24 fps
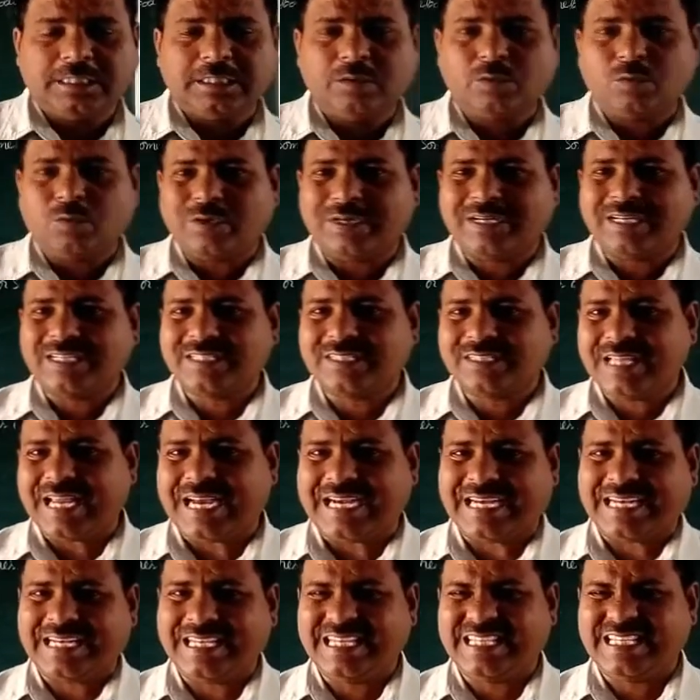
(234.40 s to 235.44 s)
What is
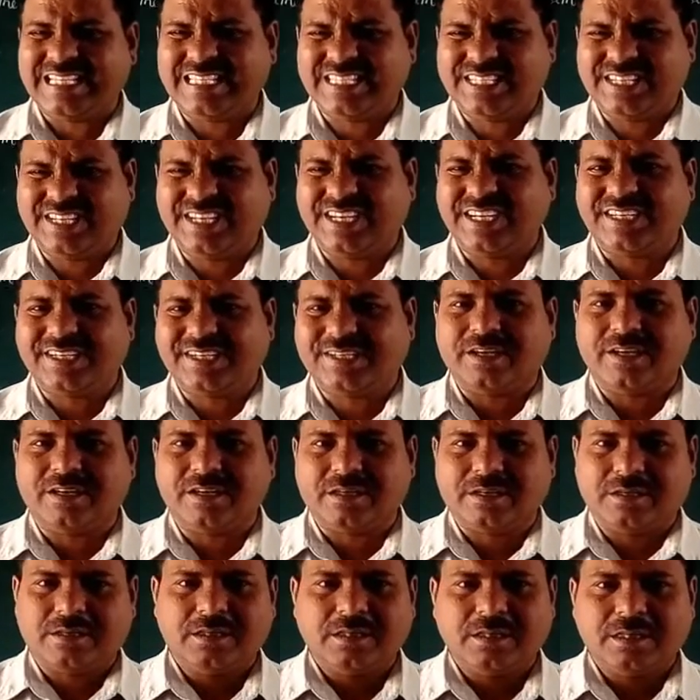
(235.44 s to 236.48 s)
that instinct
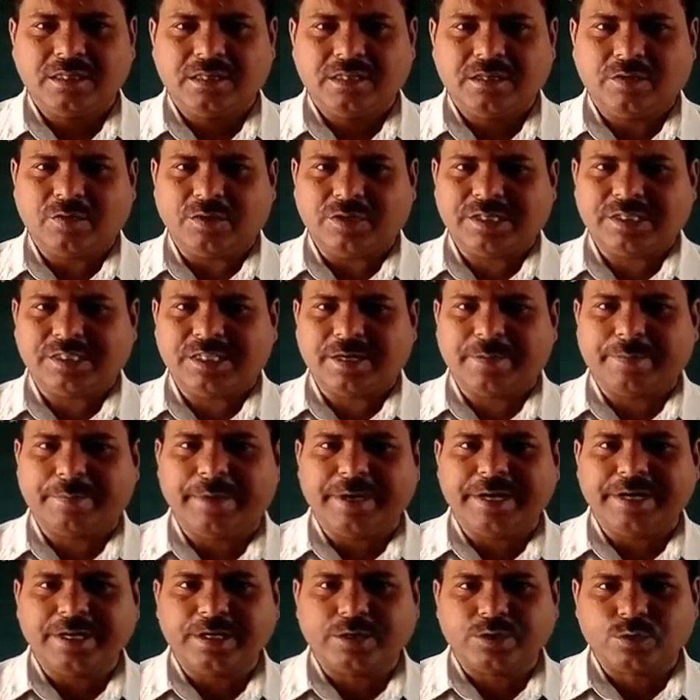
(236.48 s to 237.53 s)
her? What is that
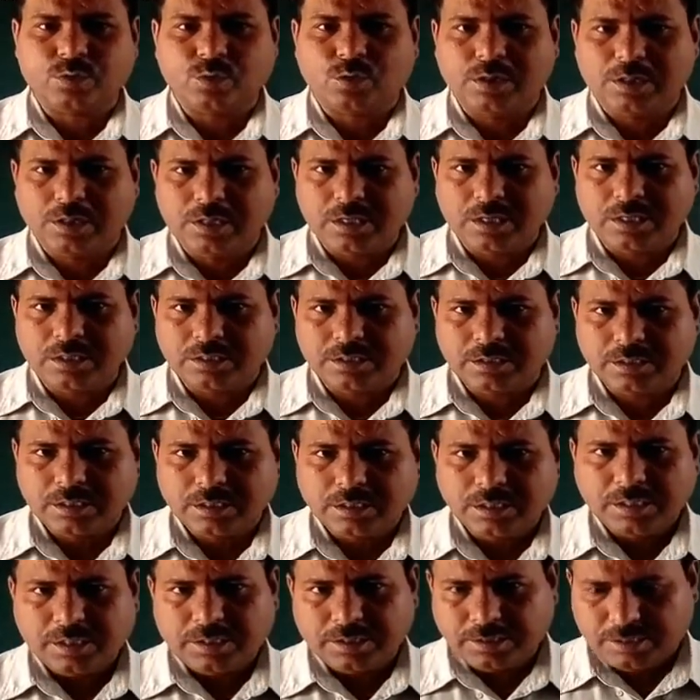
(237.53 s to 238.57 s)
made her to learn
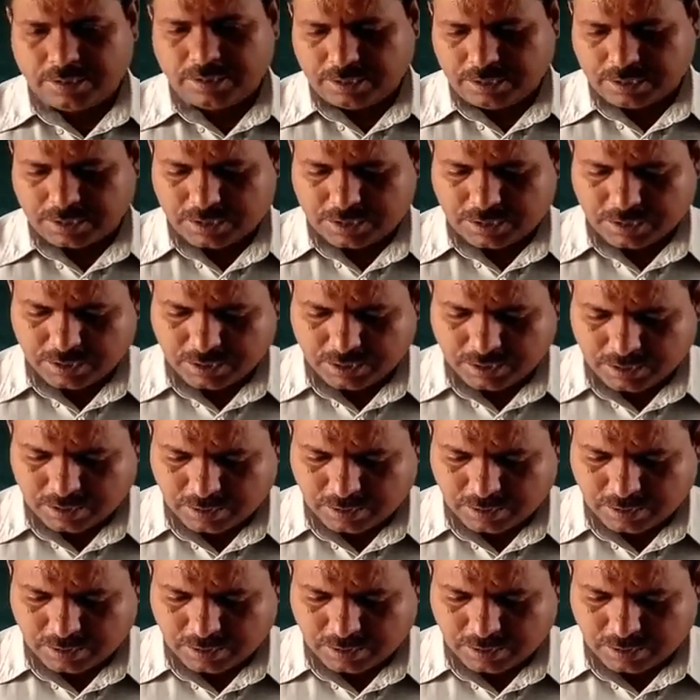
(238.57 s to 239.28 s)
this